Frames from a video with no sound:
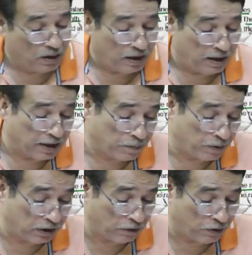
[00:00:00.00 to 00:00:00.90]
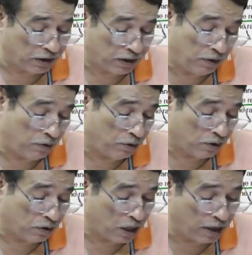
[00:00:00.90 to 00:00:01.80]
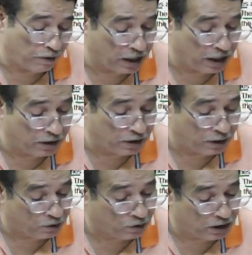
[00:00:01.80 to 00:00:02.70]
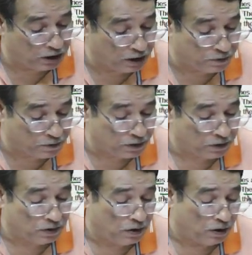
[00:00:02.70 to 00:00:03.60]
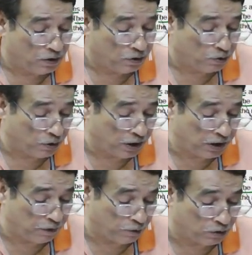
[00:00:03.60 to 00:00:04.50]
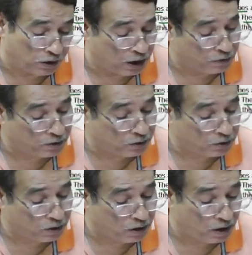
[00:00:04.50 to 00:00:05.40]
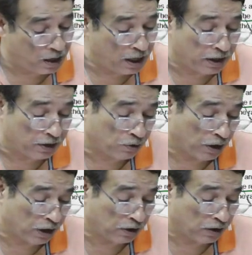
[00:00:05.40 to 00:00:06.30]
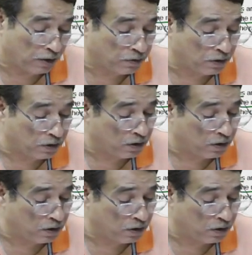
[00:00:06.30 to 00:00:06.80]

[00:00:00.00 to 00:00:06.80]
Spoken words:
As per the working note, I will write here 12,000, 24,000 and 12,000.